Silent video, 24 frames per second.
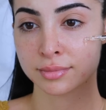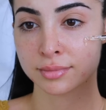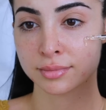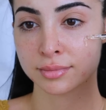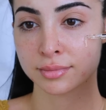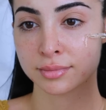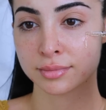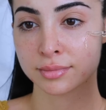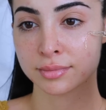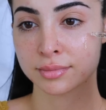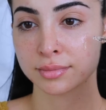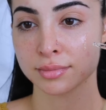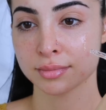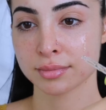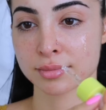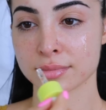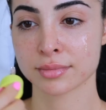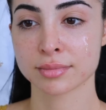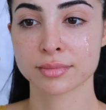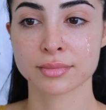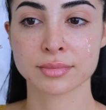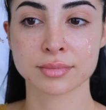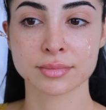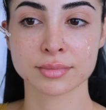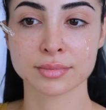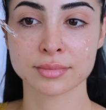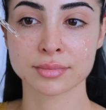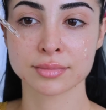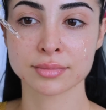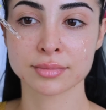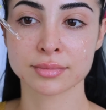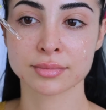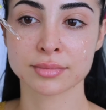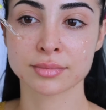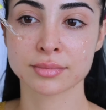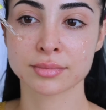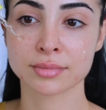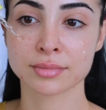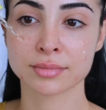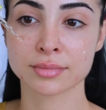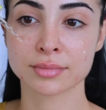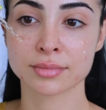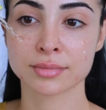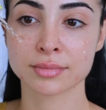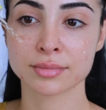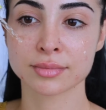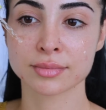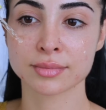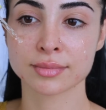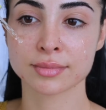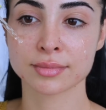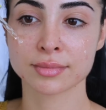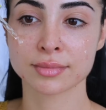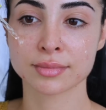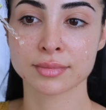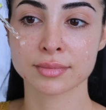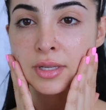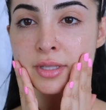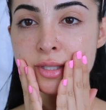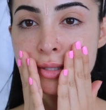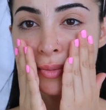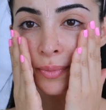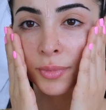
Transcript: glow to my skin. It